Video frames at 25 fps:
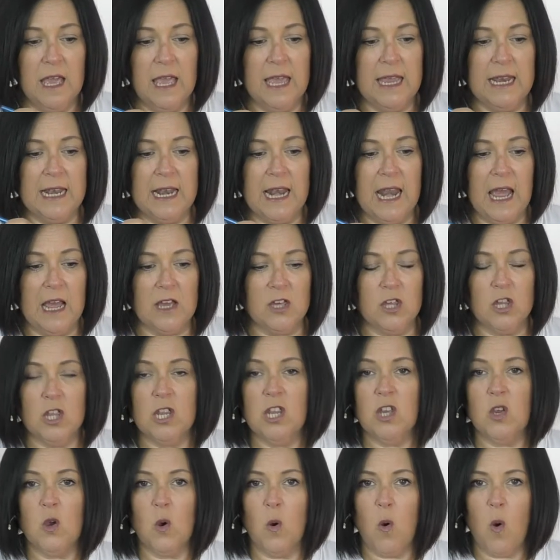it'll
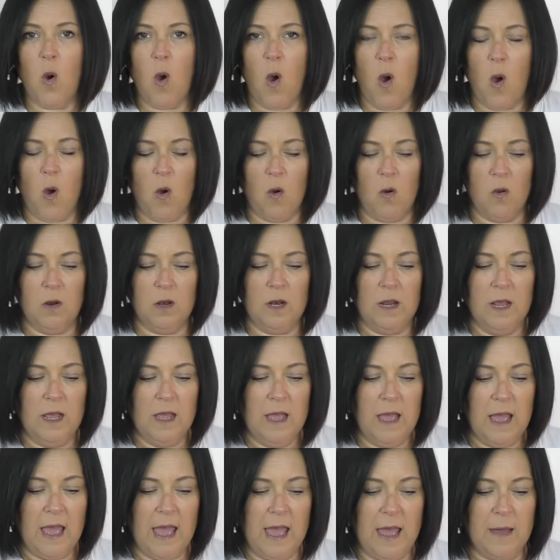actually go all
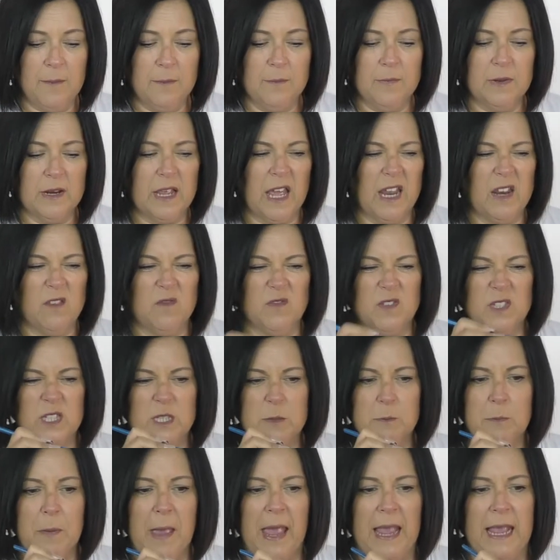kind of
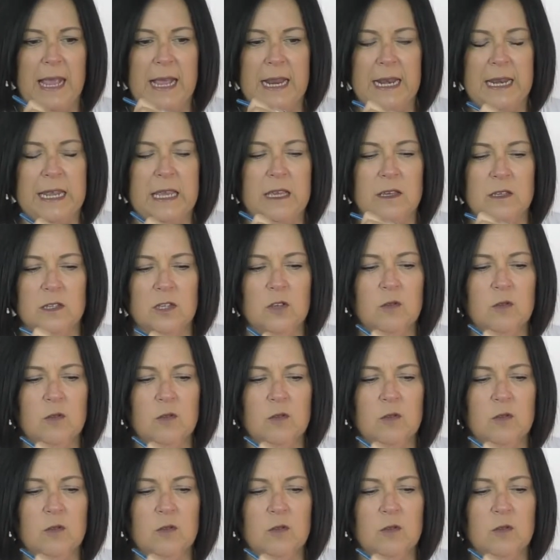speckly.